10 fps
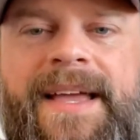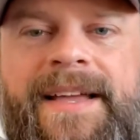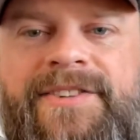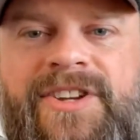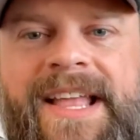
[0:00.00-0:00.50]

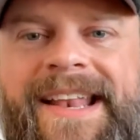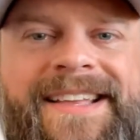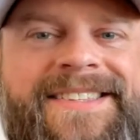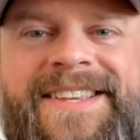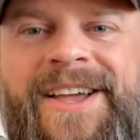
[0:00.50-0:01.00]

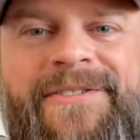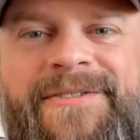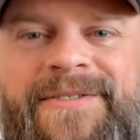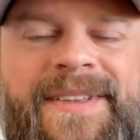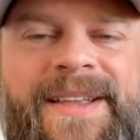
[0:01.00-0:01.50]
genetic stuff,
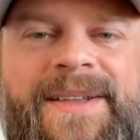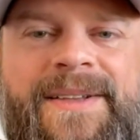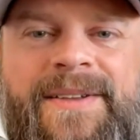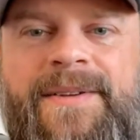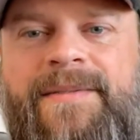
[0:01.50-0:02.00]

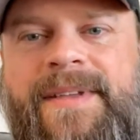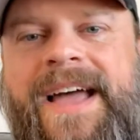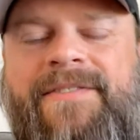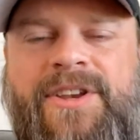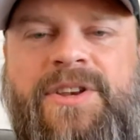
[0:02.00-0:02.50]

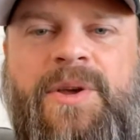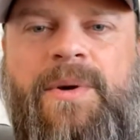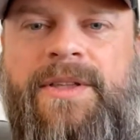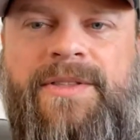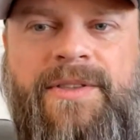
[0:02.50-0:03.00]
having to do
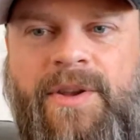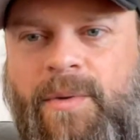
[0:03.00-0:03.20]
with